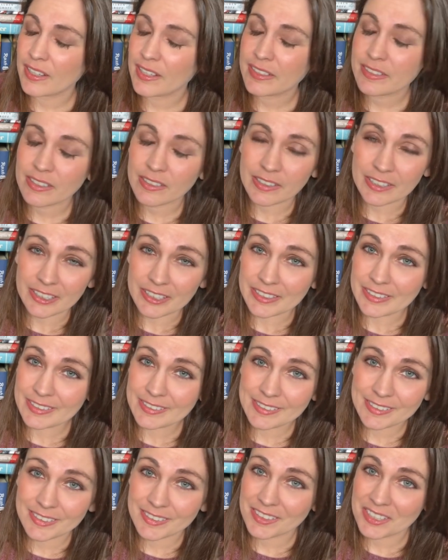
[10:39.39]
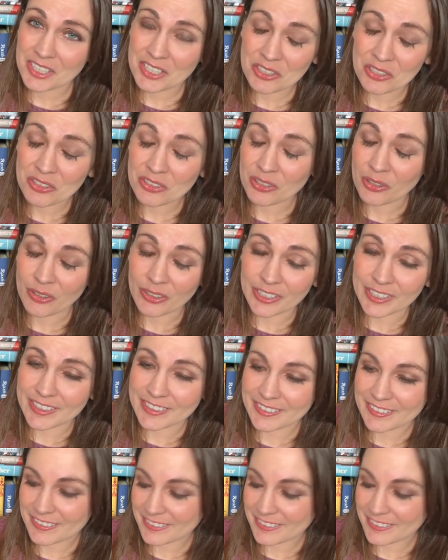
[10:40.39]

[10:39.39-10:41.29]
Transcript: it's hilarious. It's just so good.